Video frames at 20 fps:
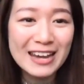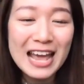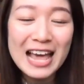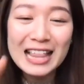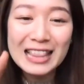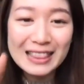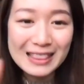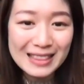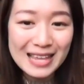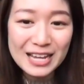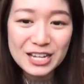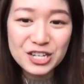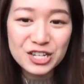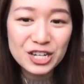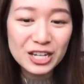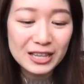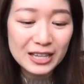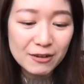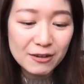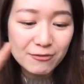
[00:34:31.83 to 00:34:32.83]

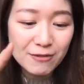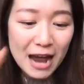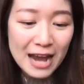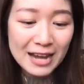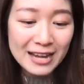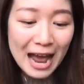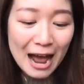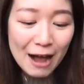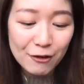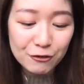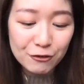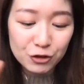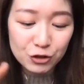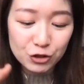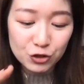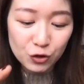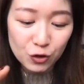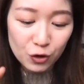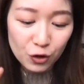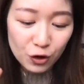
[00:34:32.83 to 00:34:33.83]
literally ran out the
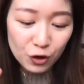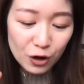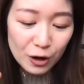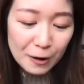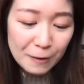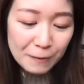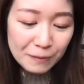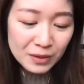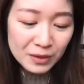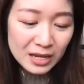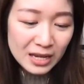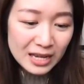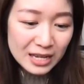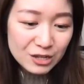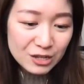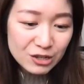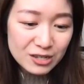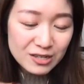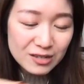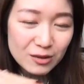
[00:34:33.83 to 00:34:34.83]
door,
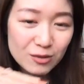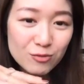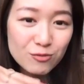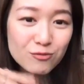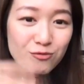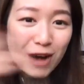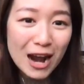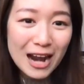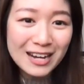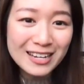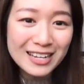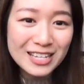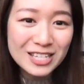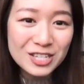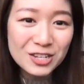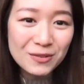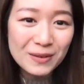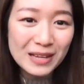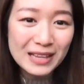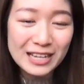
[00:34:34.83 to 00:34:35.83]
just run
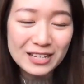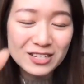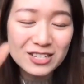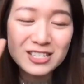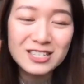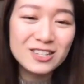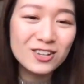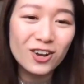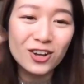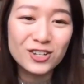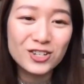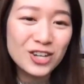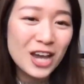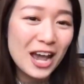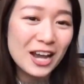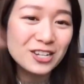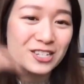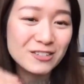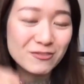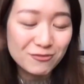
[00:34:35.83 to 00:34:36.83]
into it, like just got
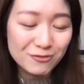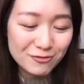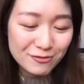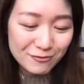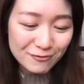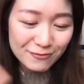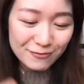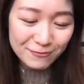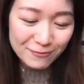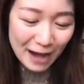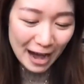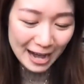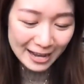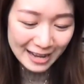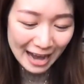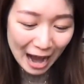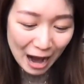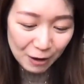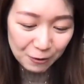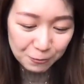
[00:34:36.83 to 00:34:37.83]
changed and ran
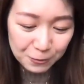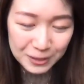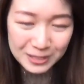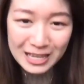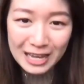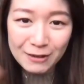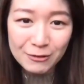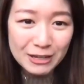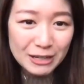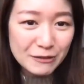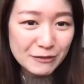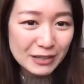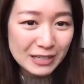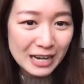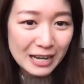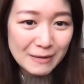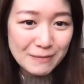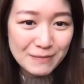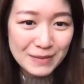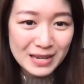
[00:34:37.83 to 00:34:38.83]
out without even
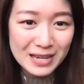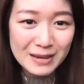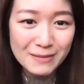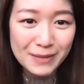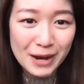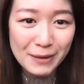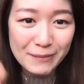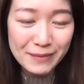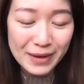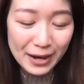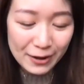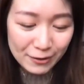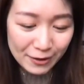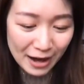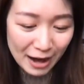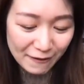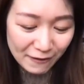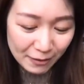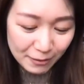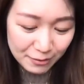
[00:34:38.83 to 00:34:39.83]
like making my bed or
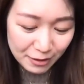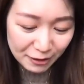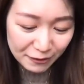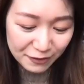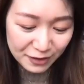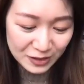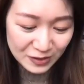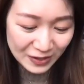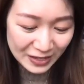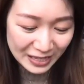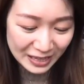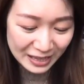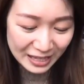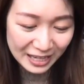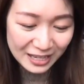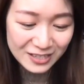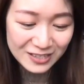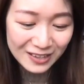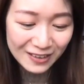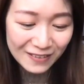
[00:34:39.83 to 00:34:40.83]
having breakfast or anything.
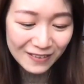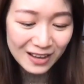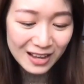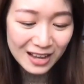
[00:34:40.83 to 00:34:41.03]
So